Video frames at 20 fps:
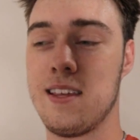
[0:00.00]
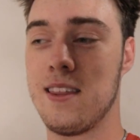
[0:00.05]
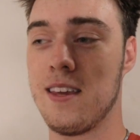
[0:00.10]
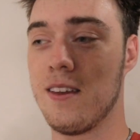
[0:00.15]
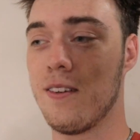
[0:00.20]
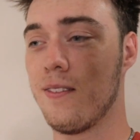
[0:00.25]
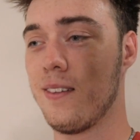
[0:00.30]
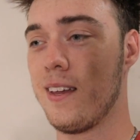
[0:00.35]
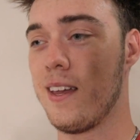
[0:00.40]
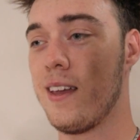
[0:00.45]

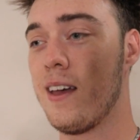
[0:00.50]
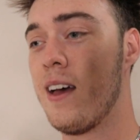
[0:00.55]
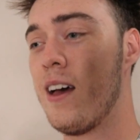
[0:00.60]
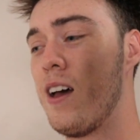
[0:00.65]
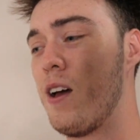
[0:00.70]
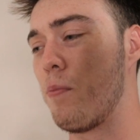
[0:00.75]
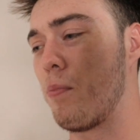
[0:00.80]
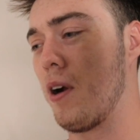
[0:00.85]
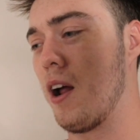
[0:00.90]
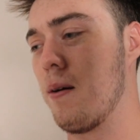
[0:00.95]
The only
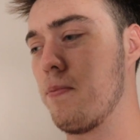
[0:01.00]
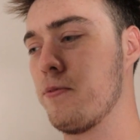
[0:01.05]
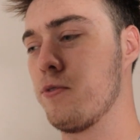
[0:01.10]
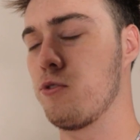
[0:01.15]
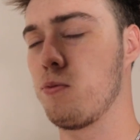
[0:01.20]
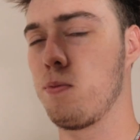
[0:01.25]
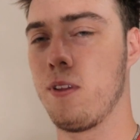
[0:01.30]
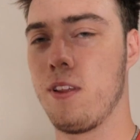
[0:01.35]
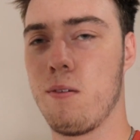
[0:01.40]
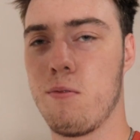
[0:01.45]

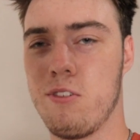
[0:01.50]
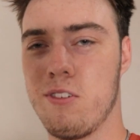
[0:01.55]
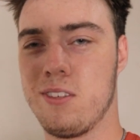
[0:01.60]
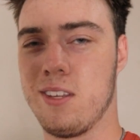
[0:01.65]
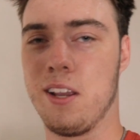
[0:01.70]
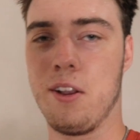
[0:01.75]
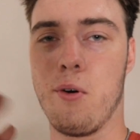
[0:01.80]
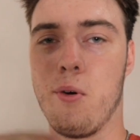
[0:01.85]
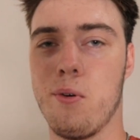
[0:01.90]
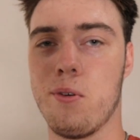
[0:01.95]
problems were there were just
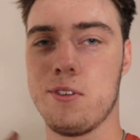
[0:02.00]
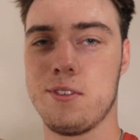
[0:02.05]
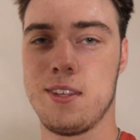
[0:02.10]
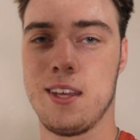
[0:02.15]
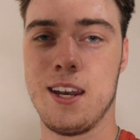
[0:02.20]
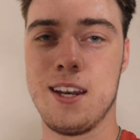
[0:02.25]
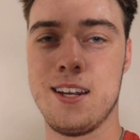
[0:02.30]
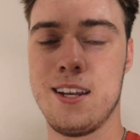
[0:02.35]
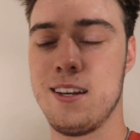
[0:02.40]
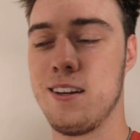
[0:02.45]
like holes
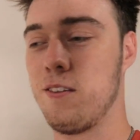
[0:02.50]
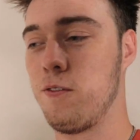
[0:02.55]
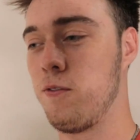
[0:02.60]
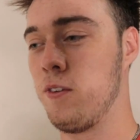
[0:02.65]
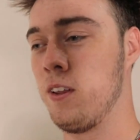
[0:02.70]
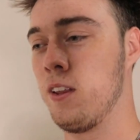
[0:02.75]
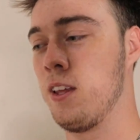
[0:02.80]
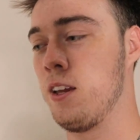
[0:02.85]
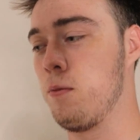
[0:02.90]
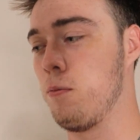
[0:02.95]
that I needed to
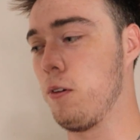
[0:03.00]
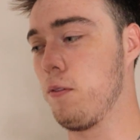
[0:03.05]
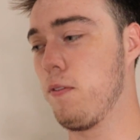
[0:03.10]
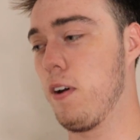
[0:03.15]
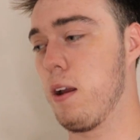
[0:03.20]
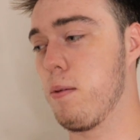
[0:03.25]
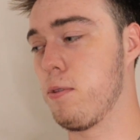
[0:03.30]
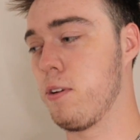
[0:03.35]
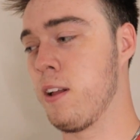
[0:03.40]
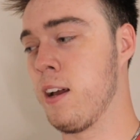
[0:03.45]
fill in with
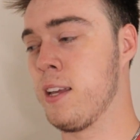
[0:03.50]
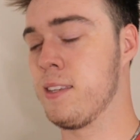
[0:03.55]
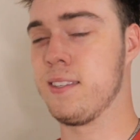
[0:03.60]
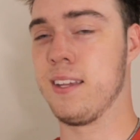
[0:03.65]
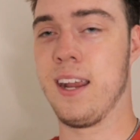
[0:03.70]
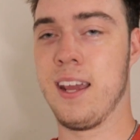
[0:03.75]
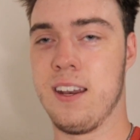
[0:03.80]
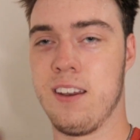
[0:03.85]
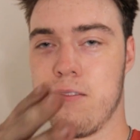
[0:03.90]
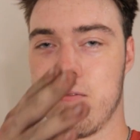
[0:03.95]
fiberglass,
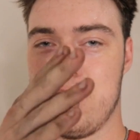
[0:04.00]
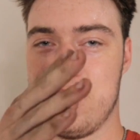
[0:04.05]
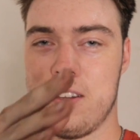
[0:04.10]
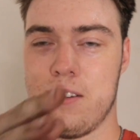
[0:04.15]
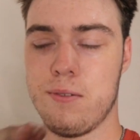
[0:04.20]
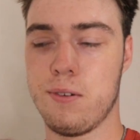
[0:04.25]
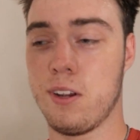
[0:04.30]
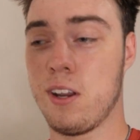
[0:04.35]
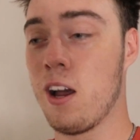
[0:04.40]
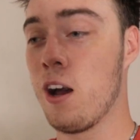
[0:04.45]
and I had to
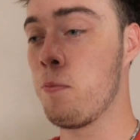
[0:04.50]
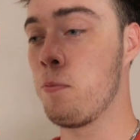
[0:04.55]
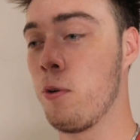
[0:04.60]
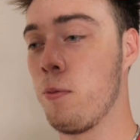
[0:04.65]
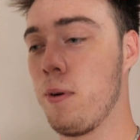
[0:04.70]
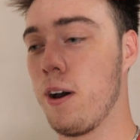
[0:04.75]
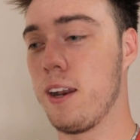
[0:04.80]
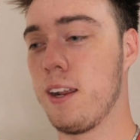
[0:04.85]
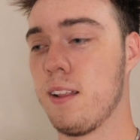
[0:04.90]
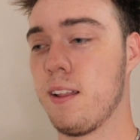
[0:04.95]
redo a couple
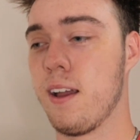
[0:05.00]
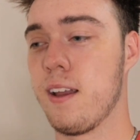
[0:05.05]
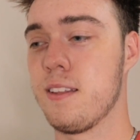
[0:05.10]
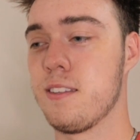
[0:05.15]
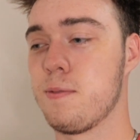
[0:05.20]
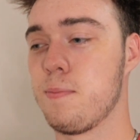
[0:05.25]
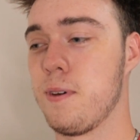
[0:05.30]
body lines.